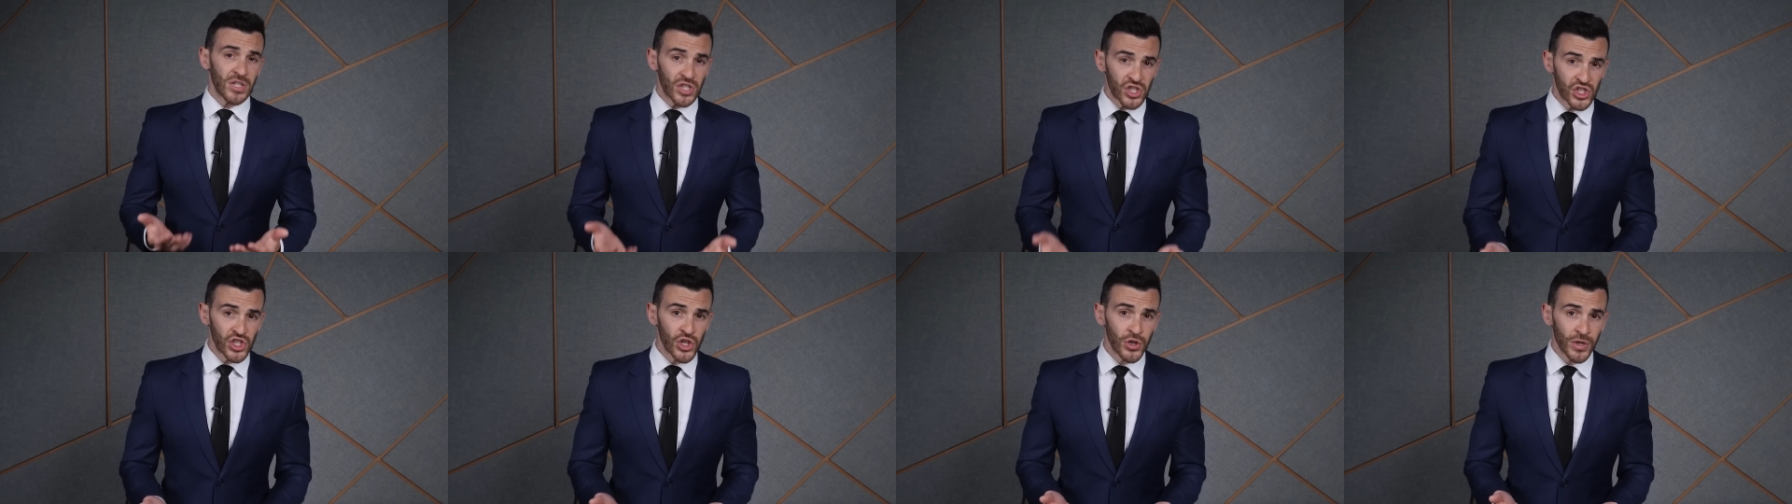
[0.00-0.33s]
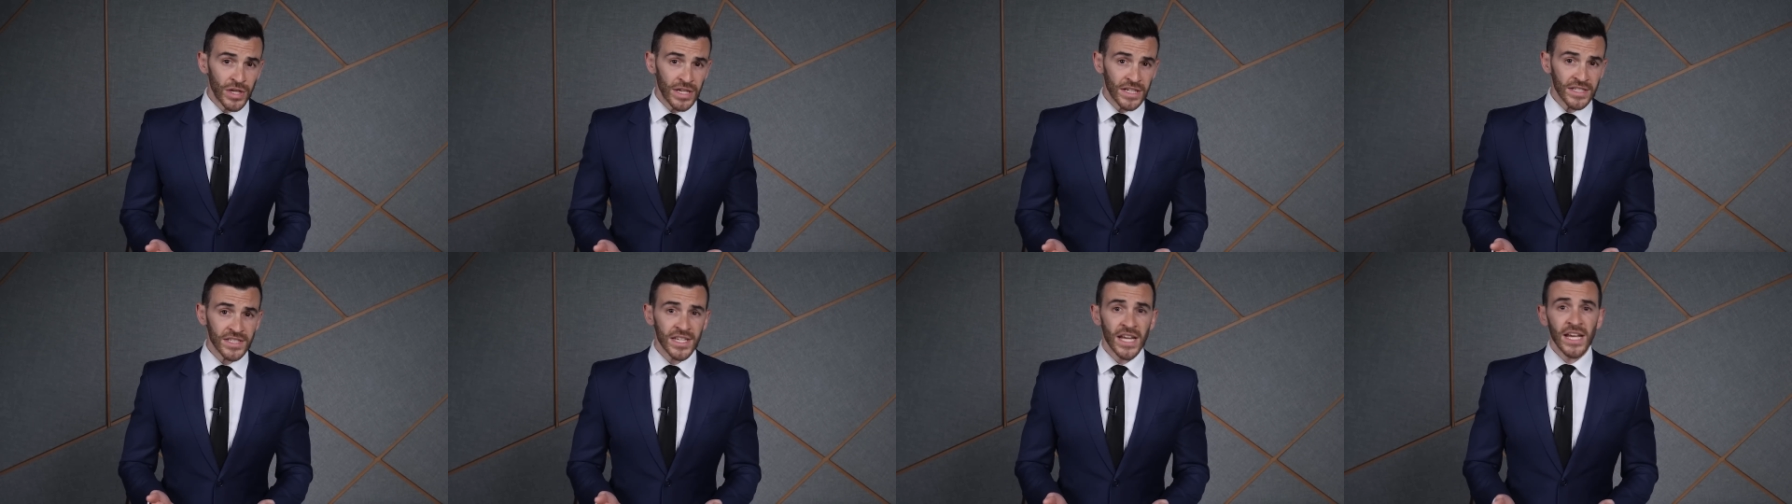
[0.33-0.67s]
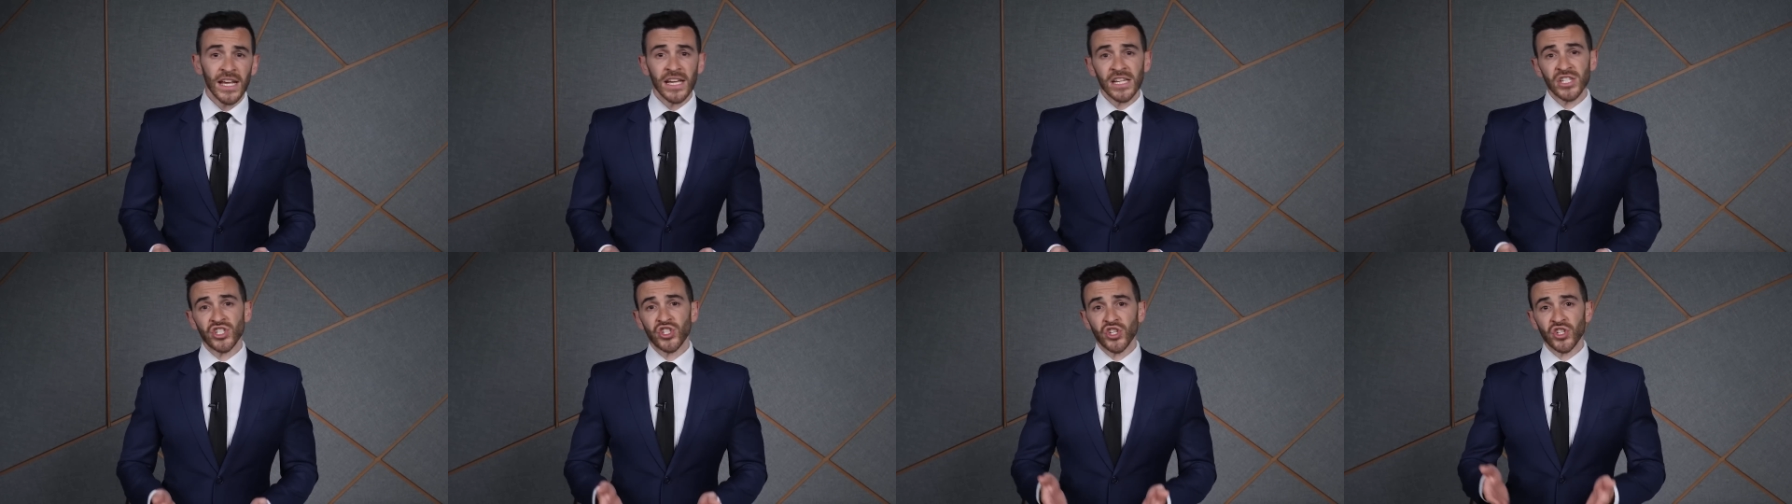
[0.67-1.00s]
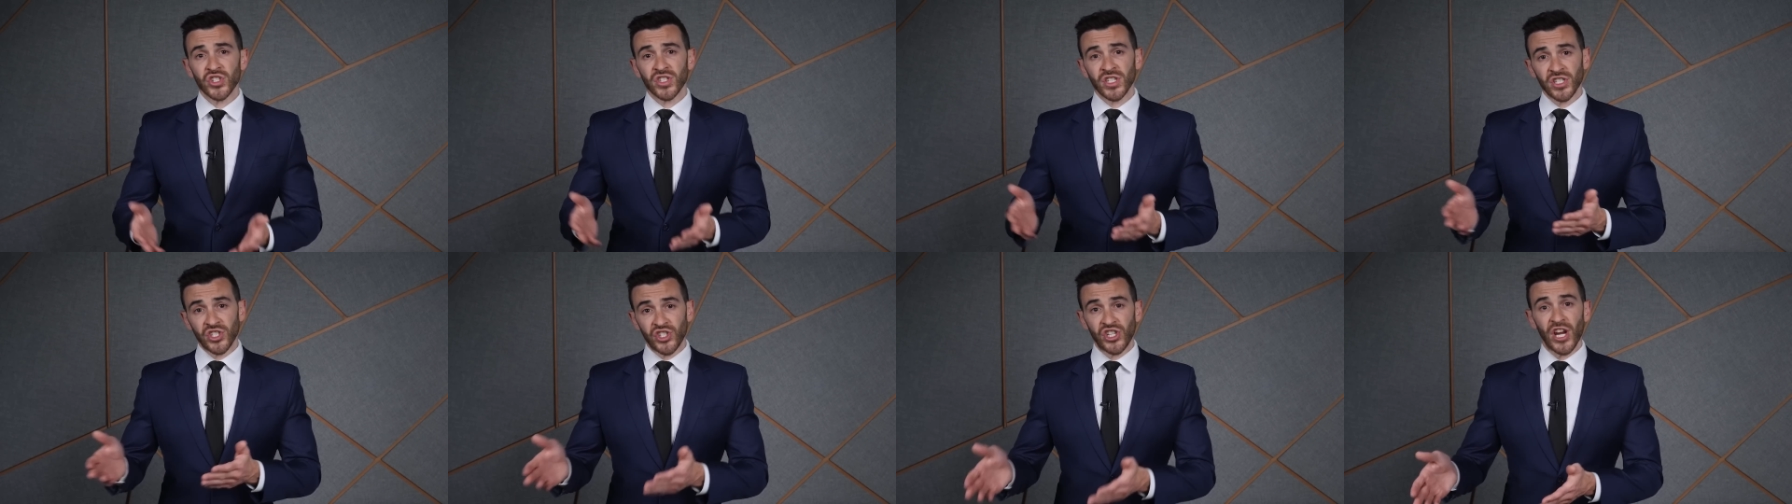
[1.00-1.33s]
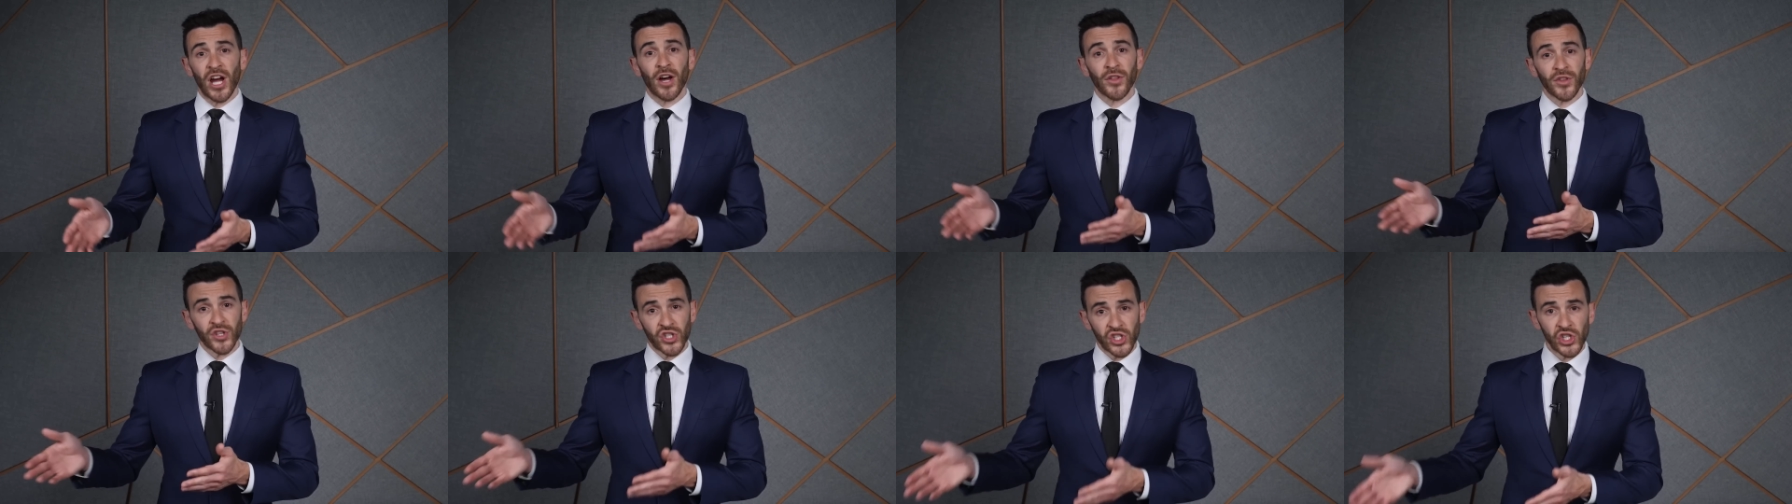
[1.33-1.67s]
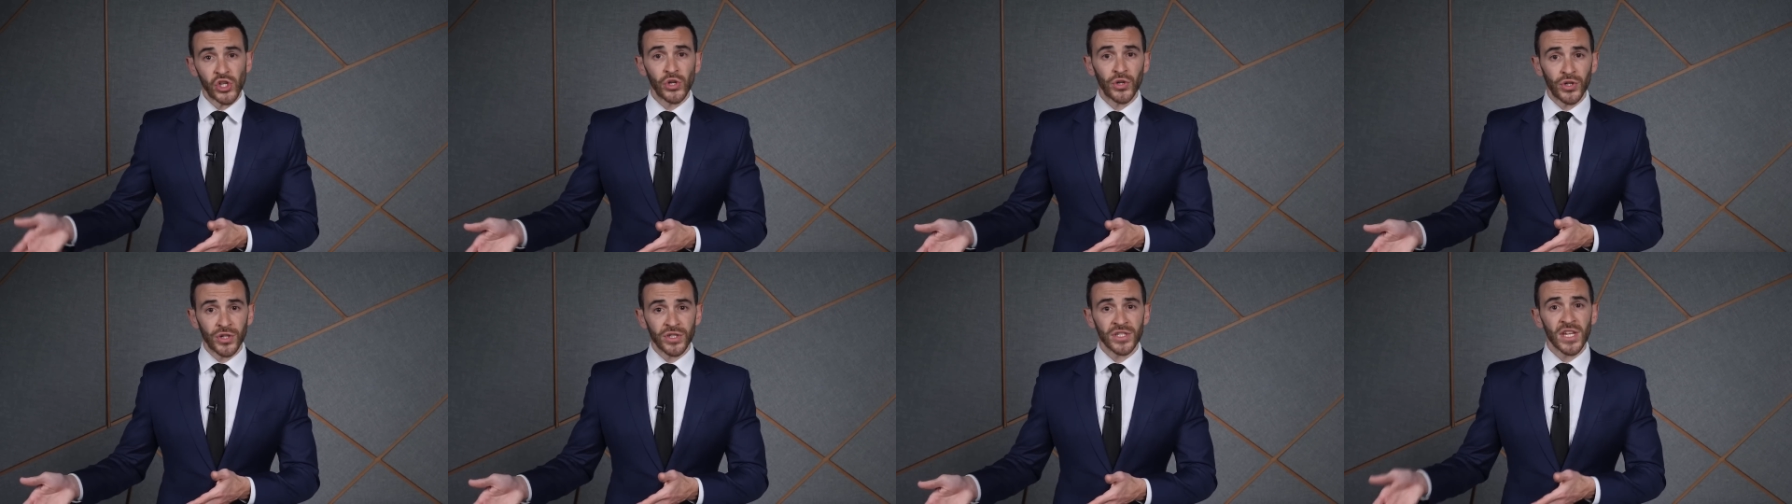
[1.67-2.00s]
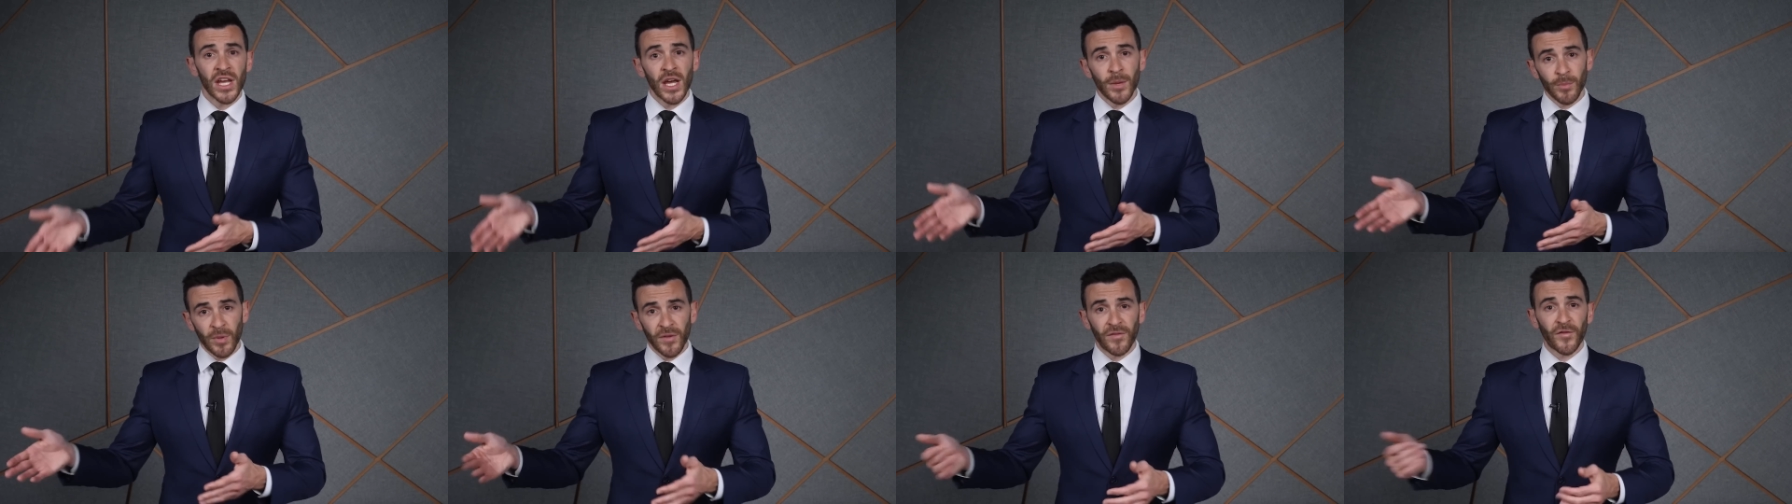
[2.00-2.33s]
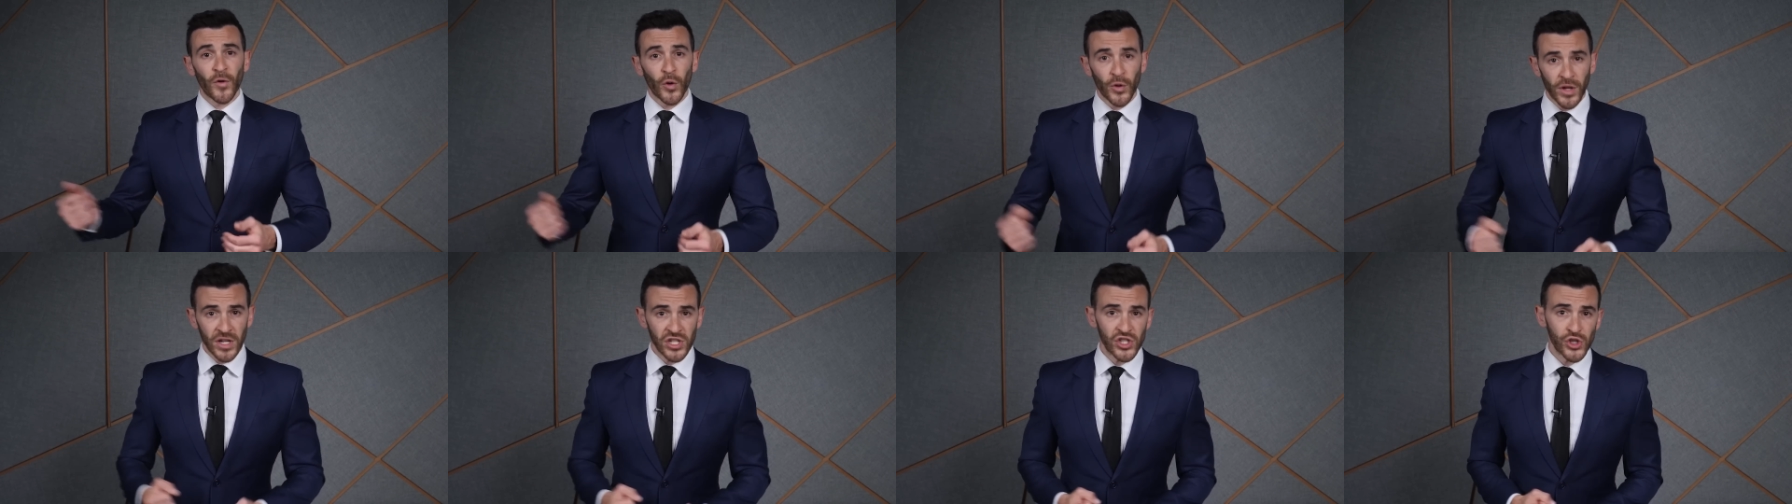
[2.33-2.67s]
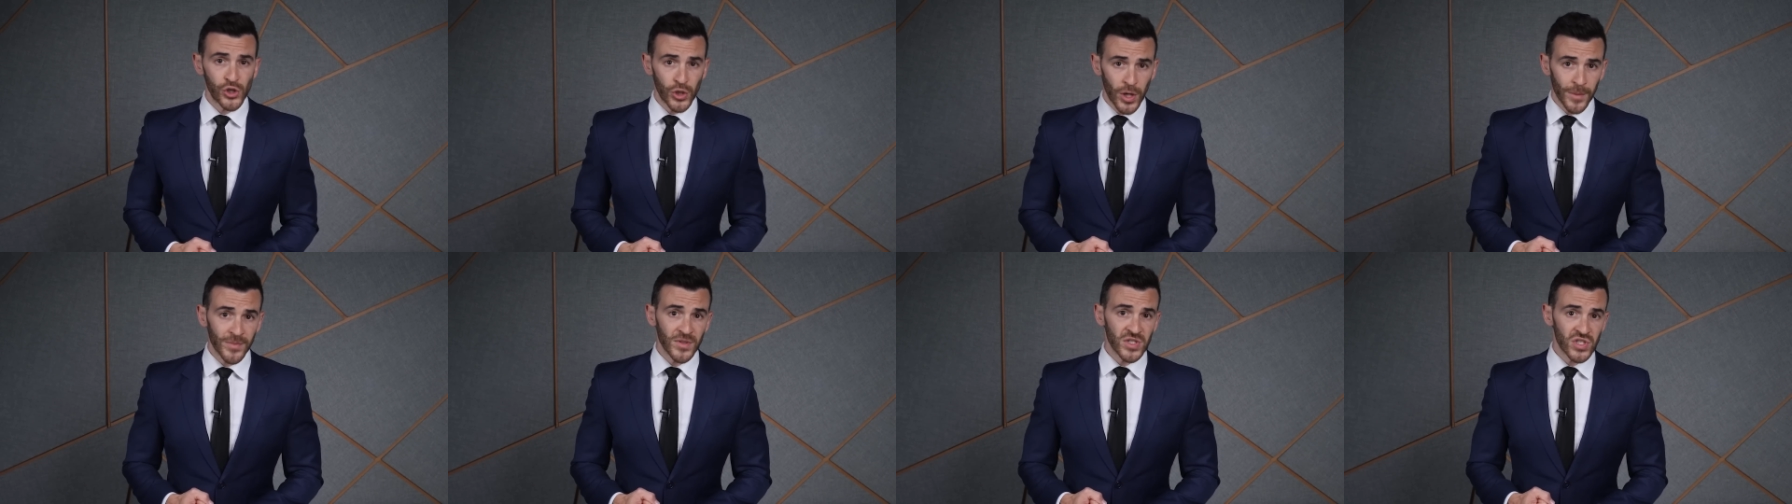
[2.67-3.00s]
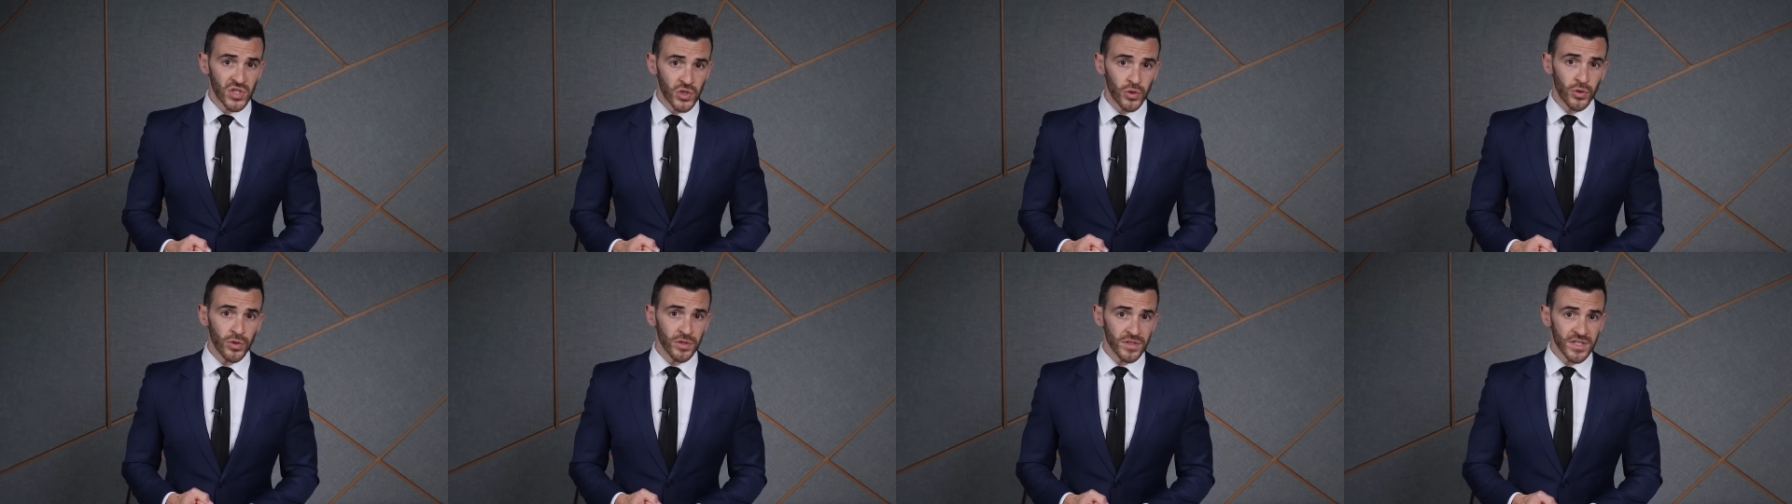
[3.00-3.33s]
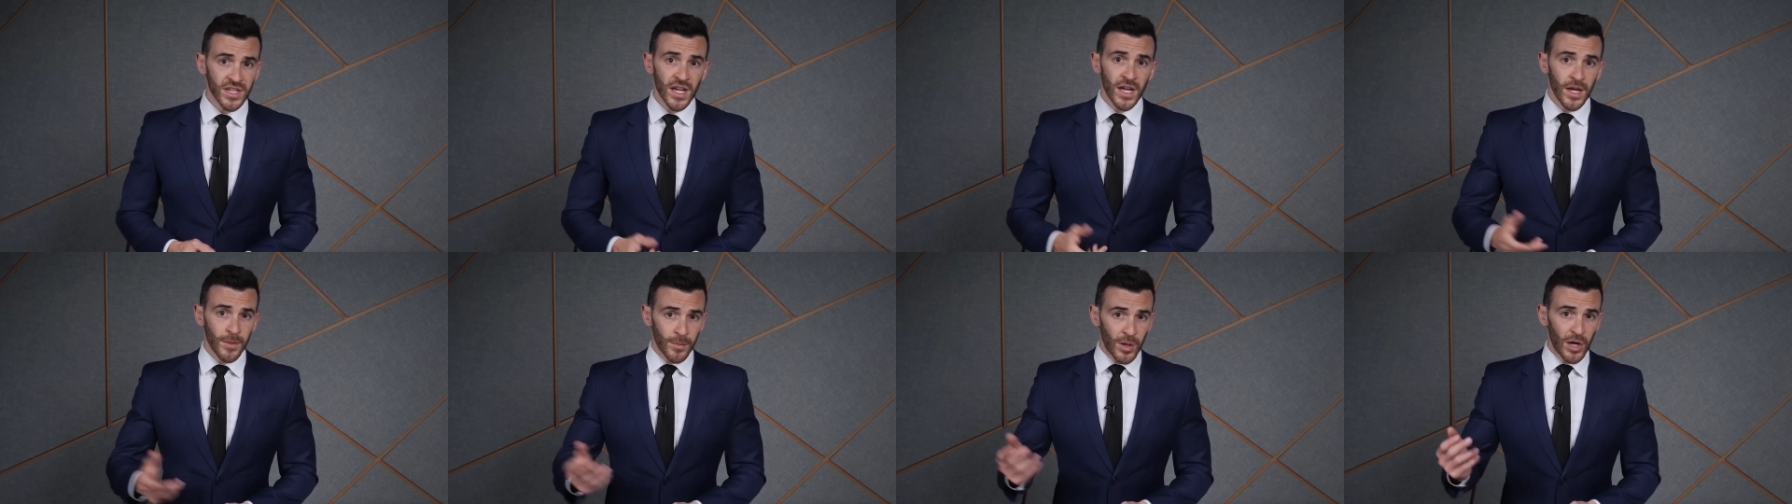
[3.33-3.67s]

these shootings is just to jail the shooters before they shoot up the schools.